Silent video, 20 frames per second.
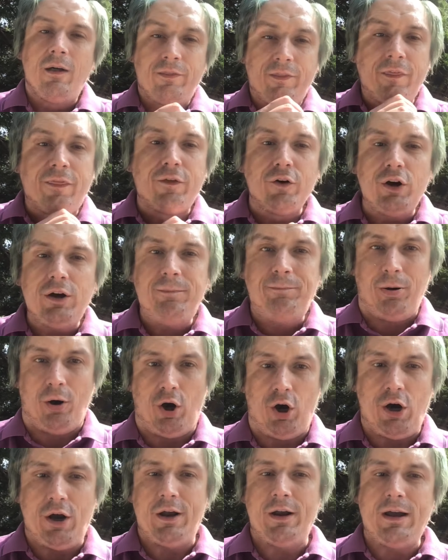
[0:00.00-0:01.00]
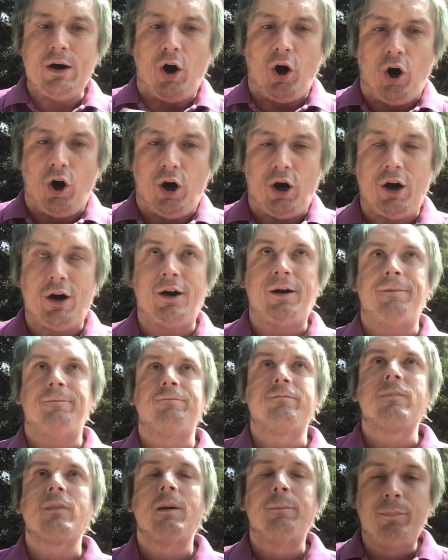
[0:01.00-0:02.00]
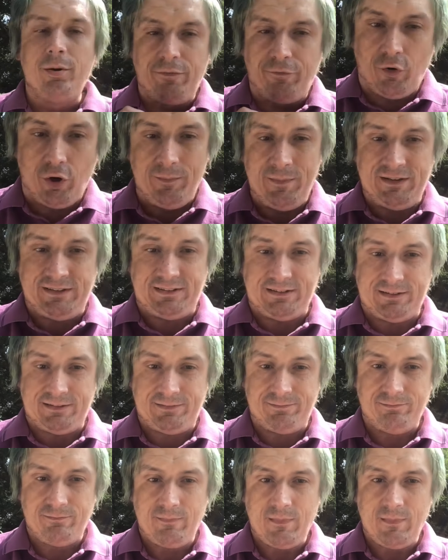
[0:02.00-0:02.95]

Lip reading: The third part are performances,